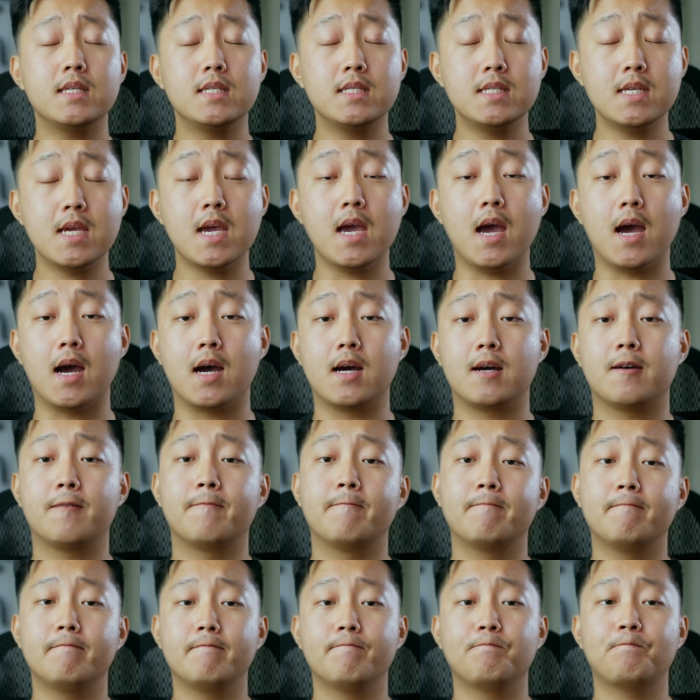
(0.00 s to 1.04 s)
Yeah,
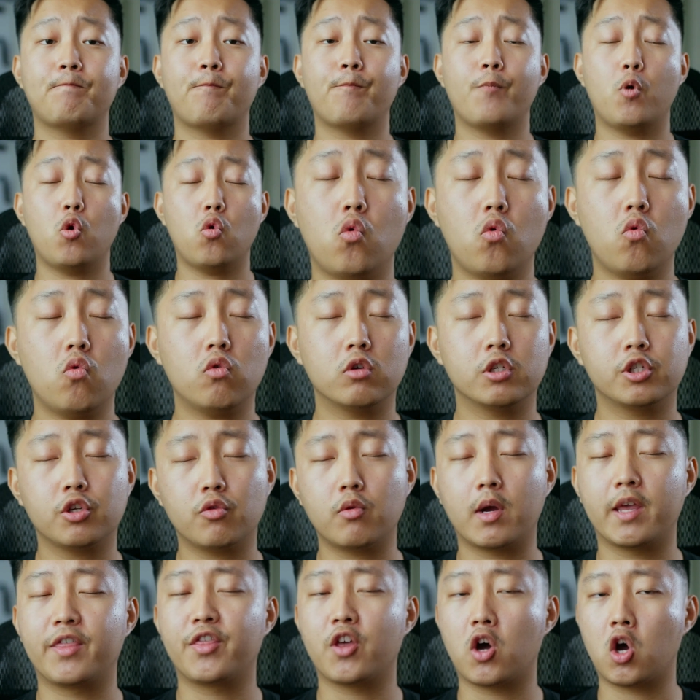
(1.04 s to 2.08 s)
or
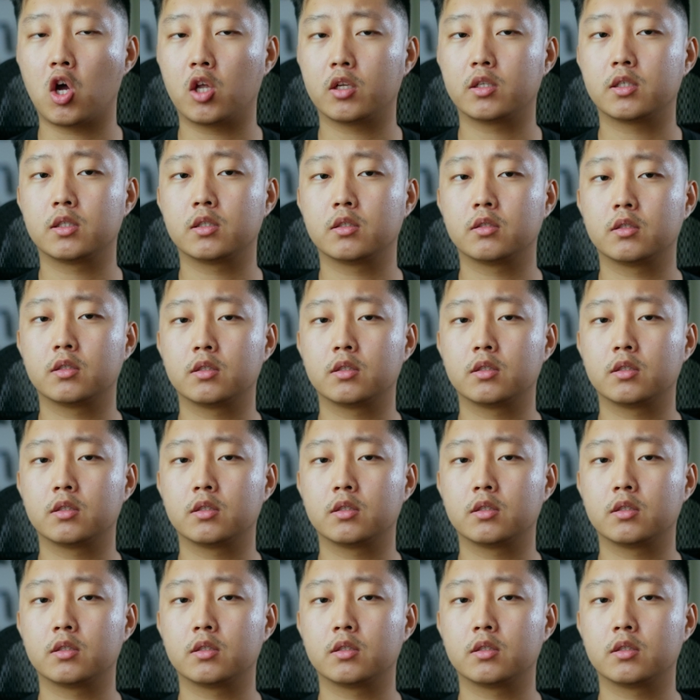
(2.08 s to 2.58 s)
so I thought.